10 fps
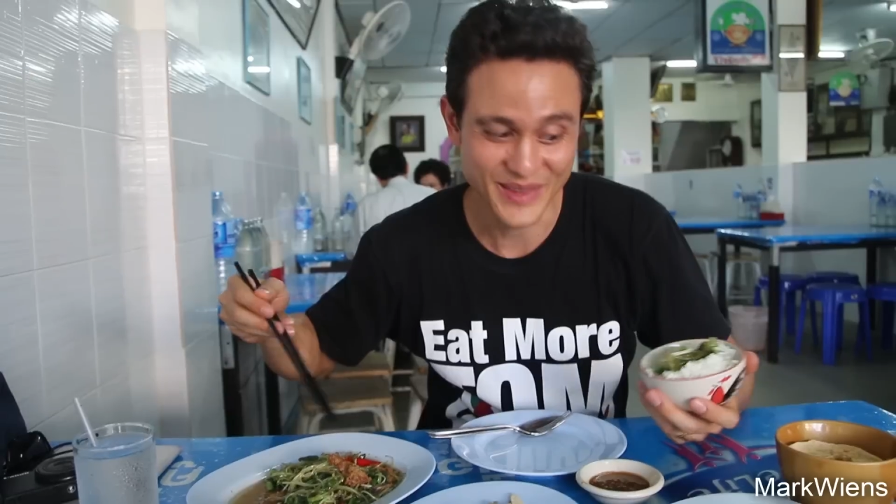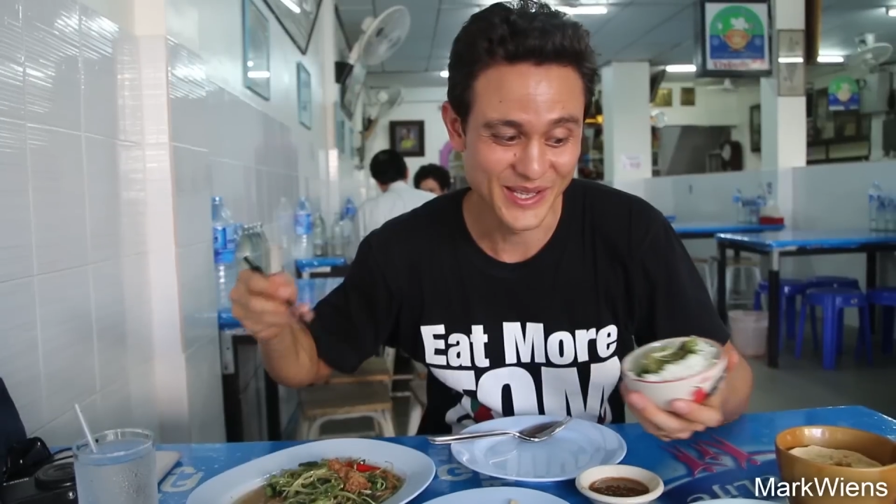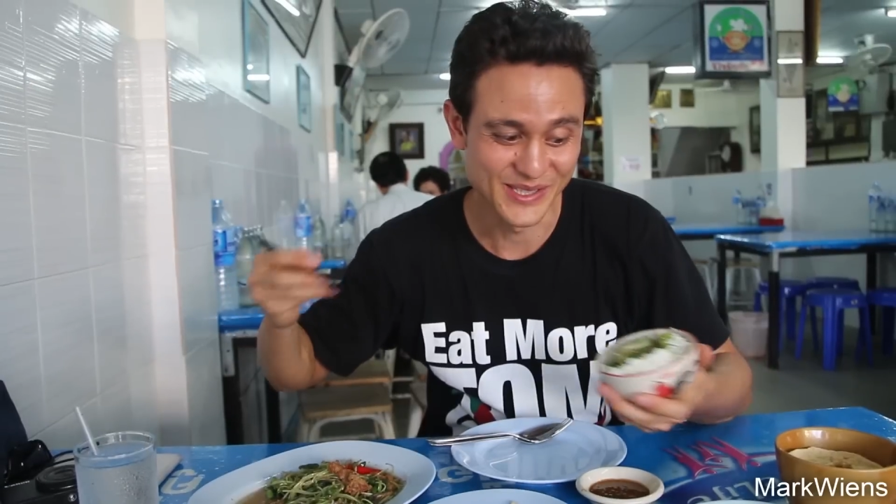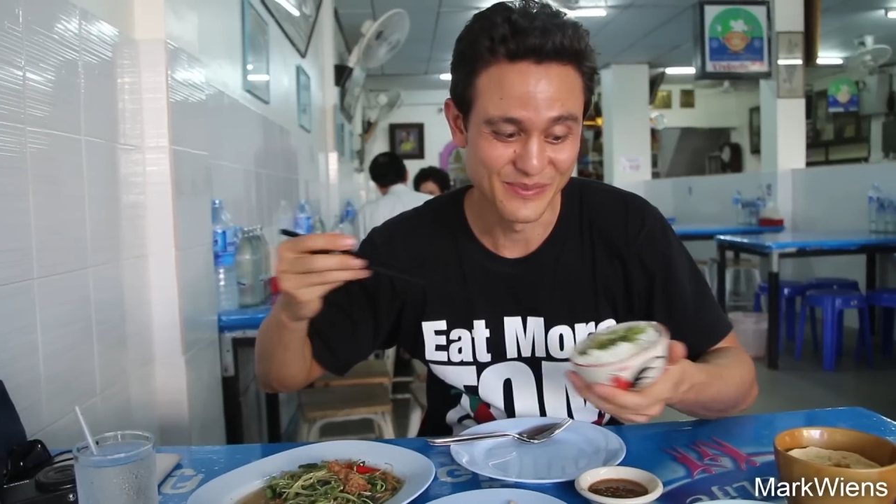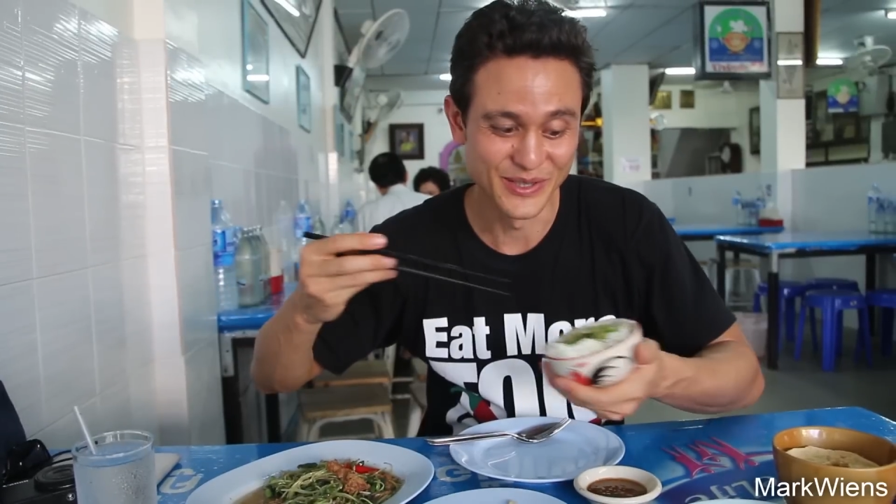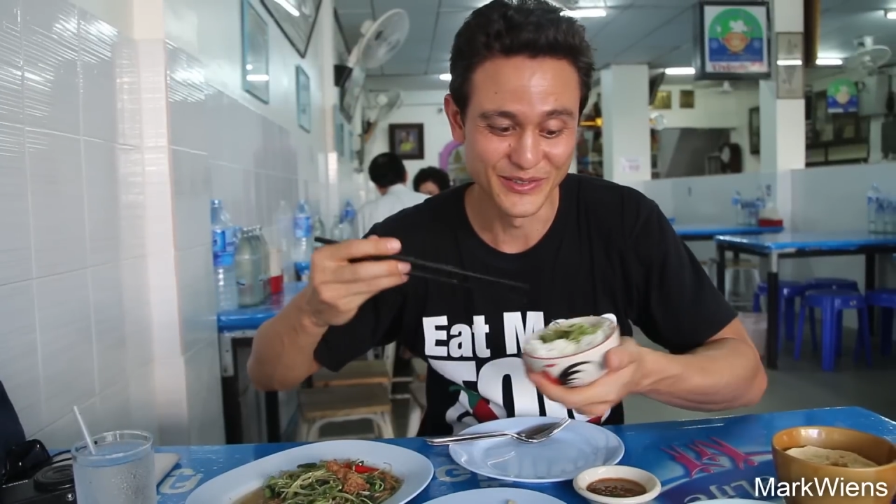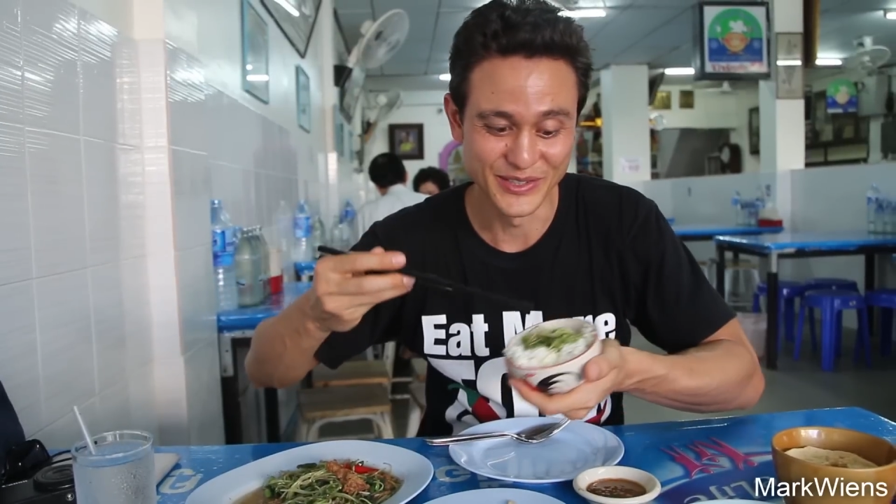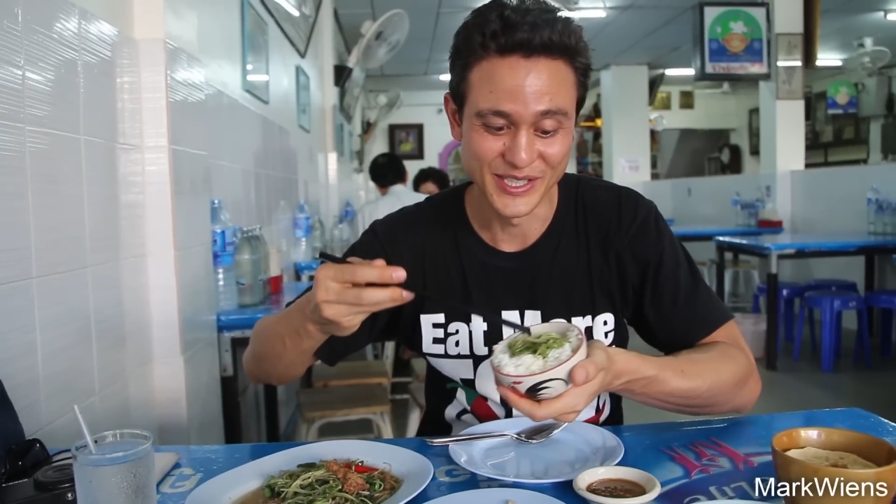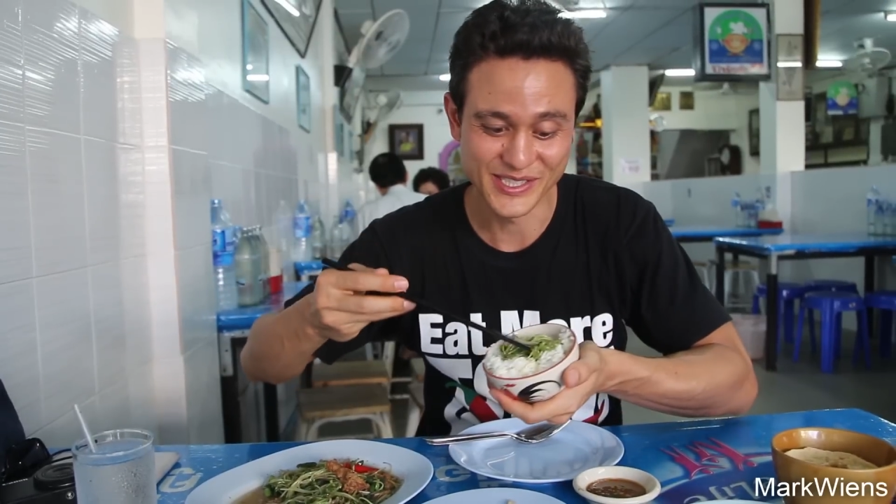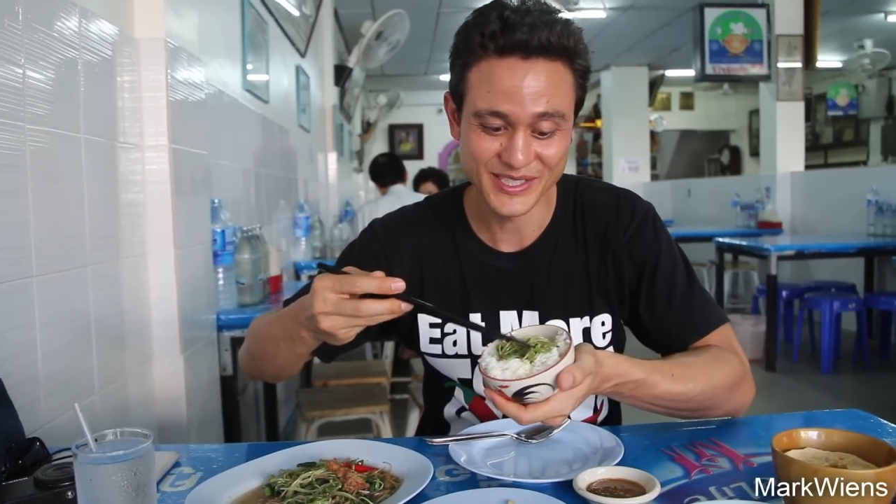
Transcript: That is a beautiful dish.